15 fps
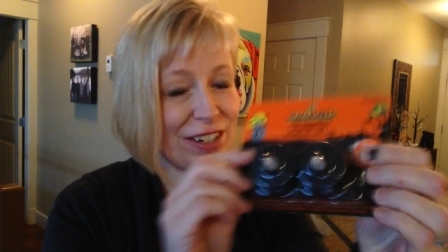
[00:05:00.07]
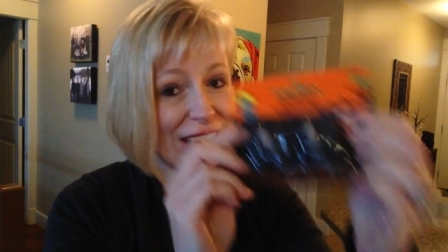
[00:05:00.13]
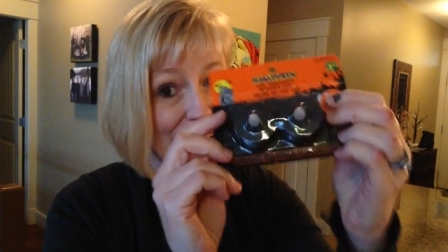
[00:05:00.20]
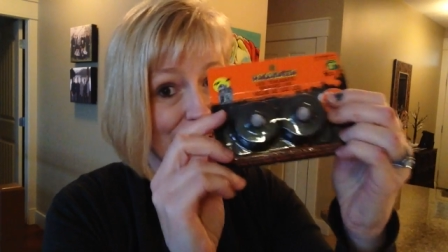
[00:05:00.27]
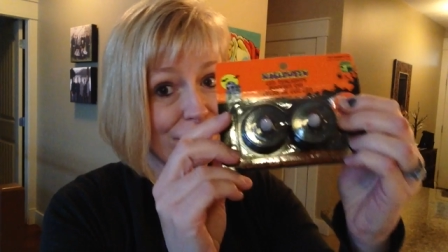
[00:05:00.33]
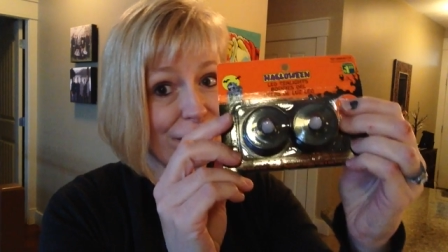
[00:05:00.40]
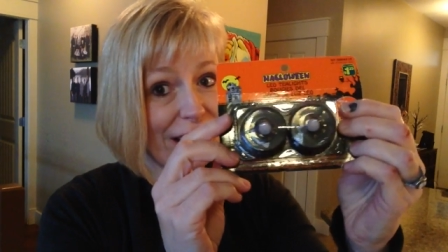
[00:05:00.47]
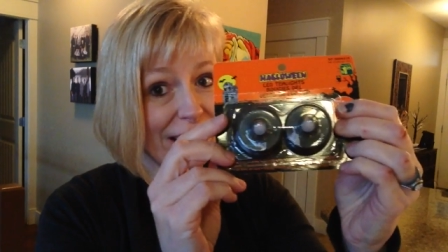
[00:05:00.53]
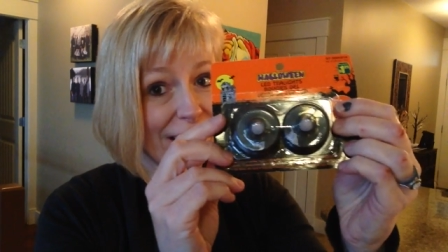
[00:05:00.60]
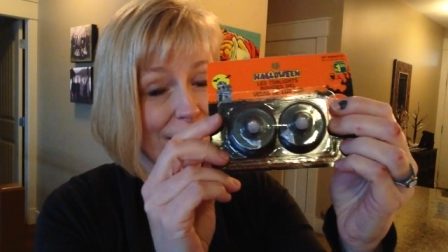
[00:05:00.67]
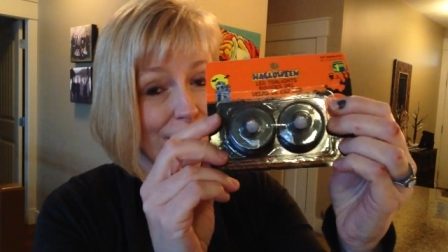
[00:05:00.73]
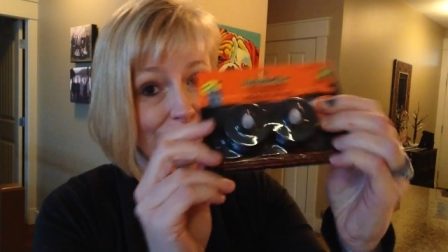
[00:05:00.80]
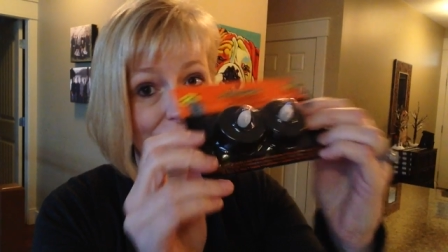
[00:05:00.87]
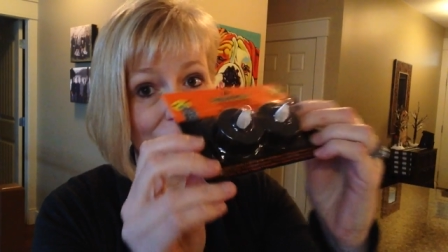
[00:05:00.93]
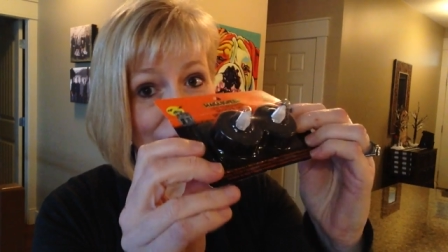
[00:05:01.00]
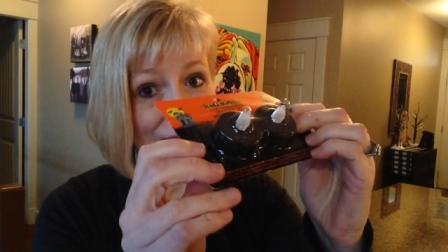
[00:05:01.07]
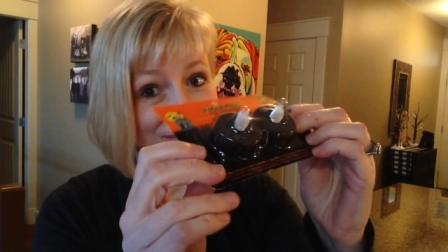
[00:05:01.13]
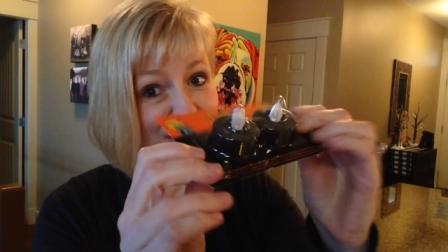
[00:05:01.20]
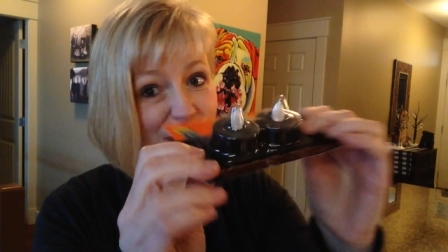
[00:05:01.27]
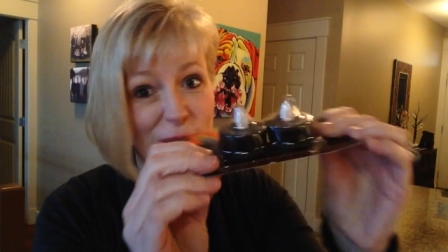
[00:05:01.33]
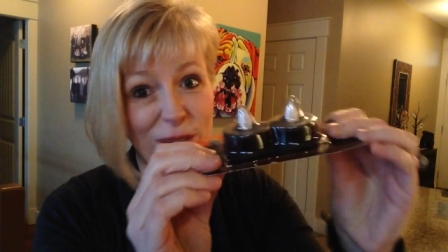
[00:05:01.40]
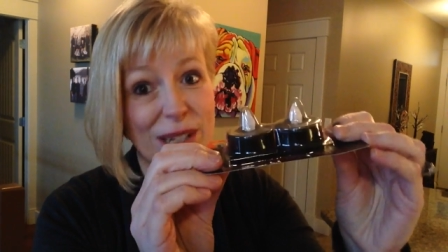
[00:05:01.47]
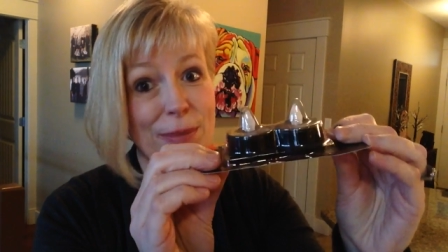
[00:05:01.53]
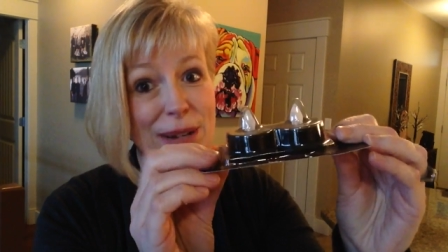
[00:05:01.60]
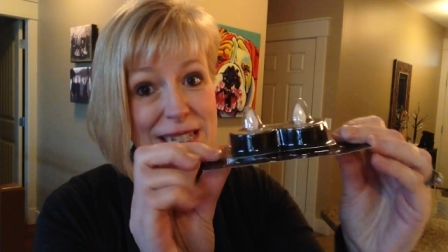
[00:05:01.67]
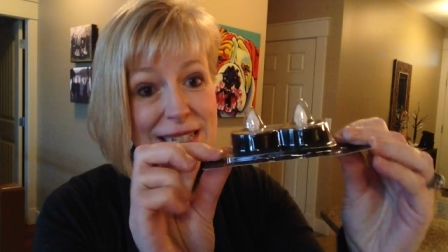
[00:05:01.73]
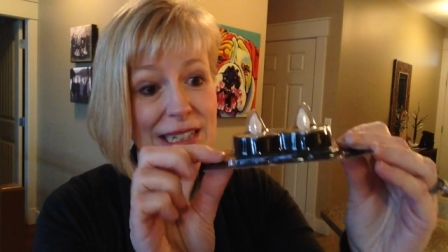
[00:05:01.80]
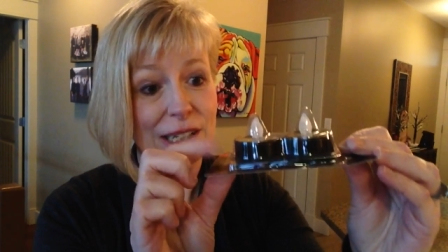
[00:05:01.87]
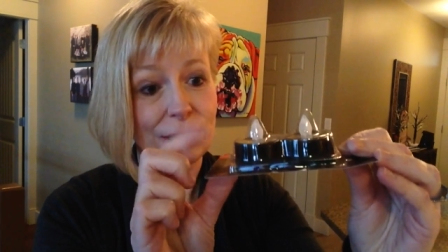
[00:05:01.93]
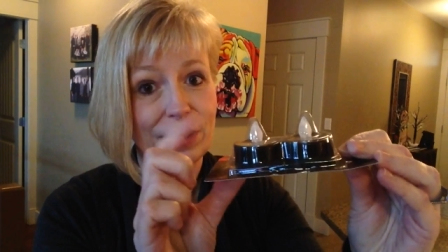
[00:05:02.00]
and you can't find them only
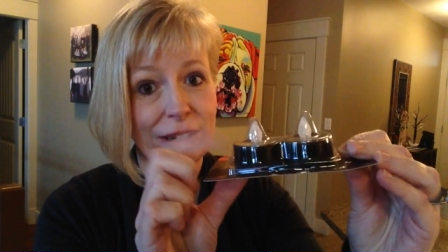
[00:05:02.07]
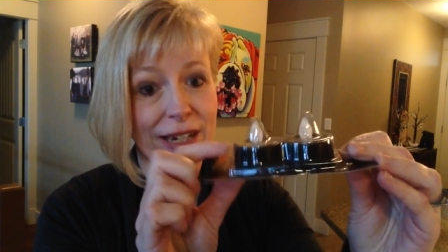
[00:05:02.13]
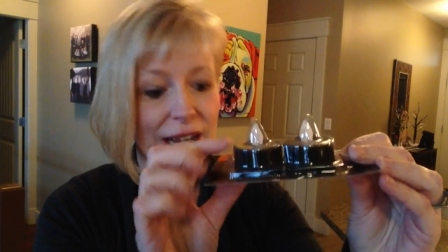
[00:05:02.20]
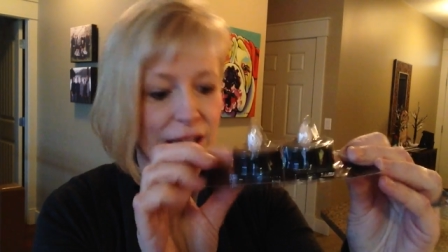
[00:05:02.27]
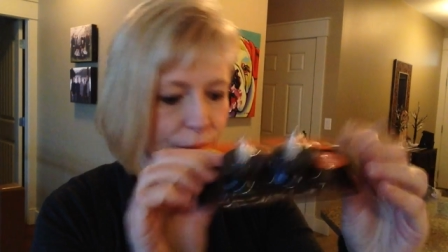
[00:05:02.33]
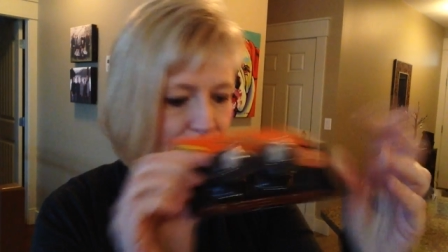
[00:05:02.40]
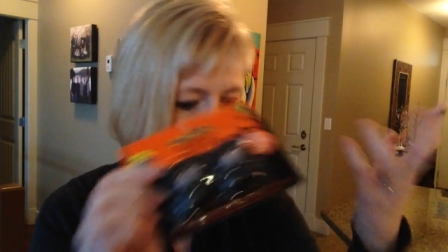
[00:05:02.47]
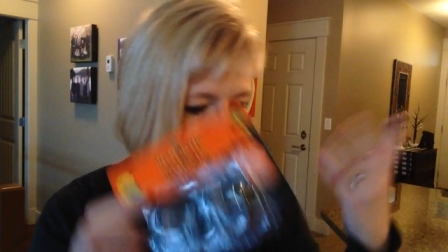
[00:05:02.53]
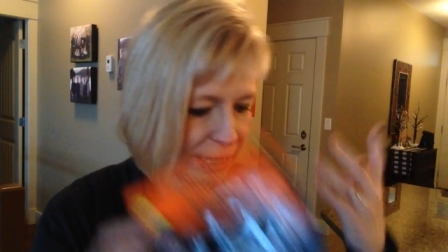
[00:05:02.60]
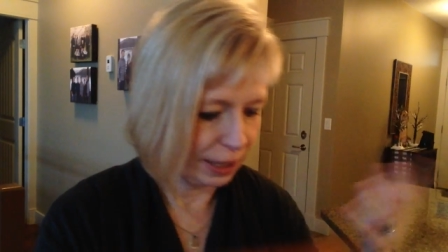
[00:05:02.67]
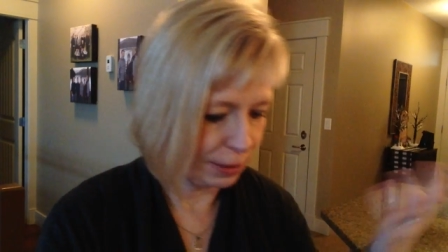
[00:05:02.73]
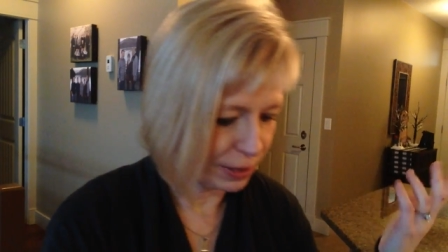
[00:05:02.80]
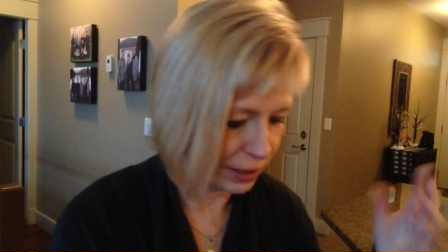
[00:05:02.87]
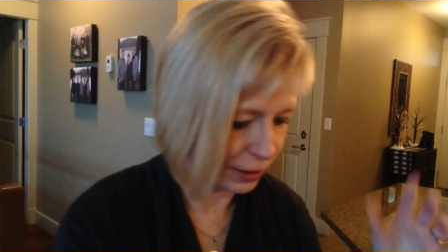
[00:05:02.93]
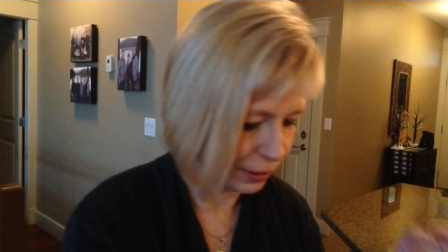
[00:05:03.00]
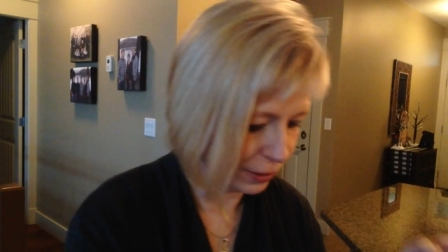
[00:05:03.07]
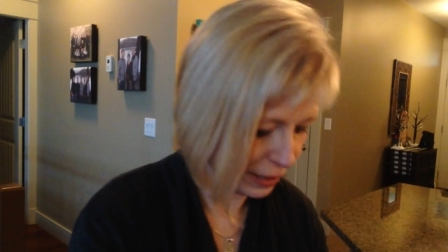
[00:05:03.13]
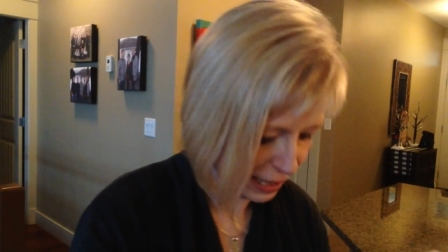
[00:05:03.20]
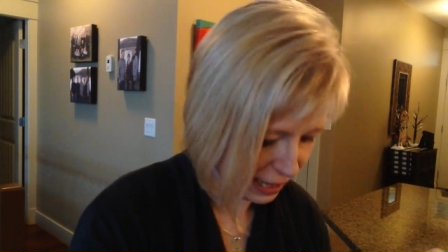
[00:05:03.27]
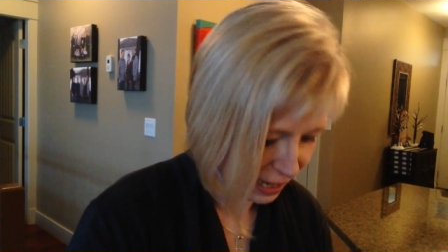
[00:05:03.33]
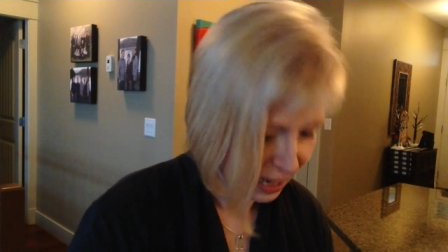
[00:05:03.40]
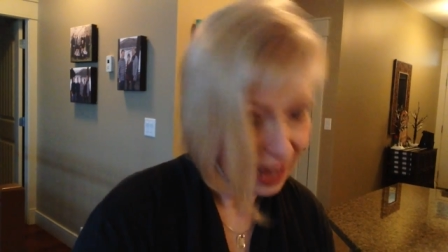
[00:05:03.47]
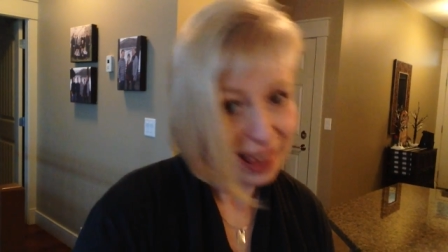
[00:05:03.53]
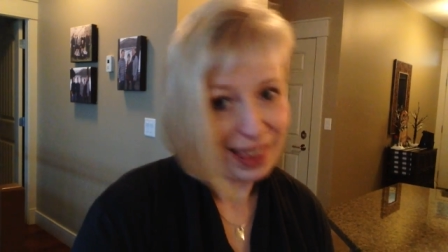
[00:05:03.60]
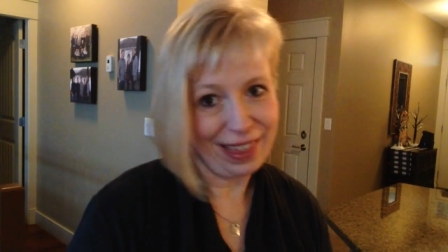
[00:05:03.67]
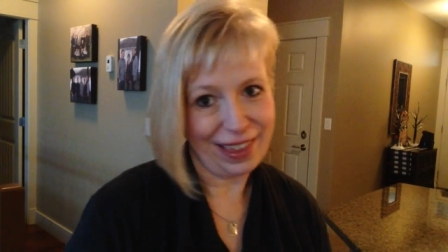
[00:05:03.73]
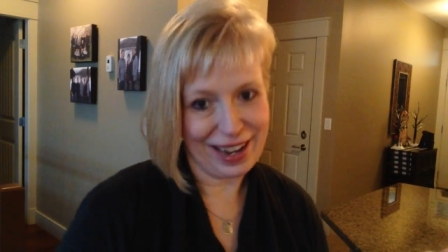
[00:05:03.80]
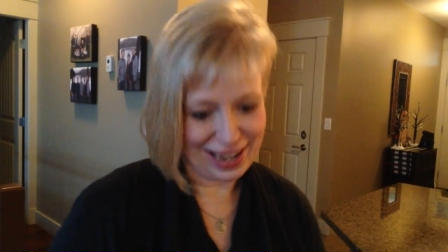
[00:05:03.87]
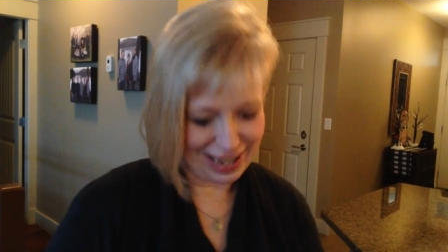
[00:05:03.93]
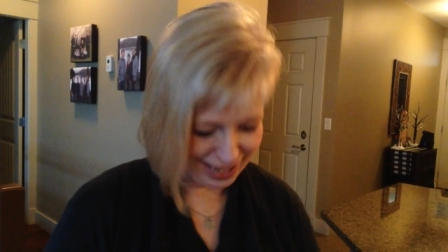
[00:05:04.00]
basically around Halloween time. So
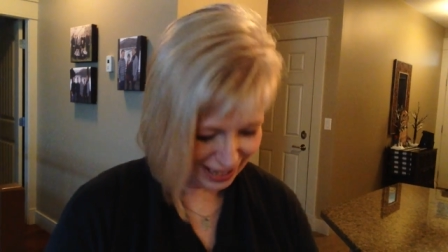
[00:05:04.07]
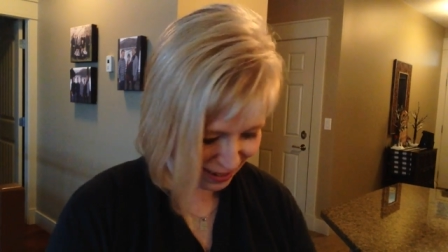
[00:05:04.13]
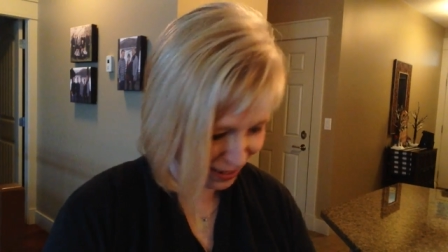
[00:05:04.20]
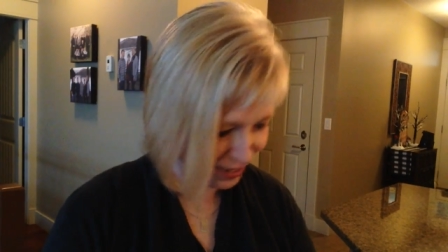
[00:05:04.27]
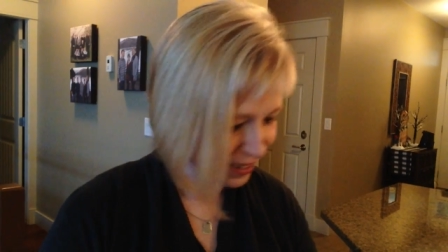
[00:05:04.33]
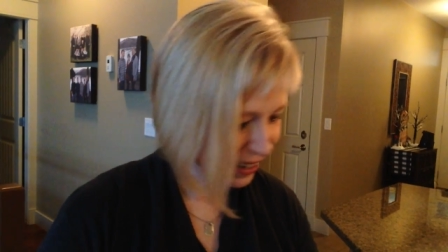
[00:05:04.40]
thank you.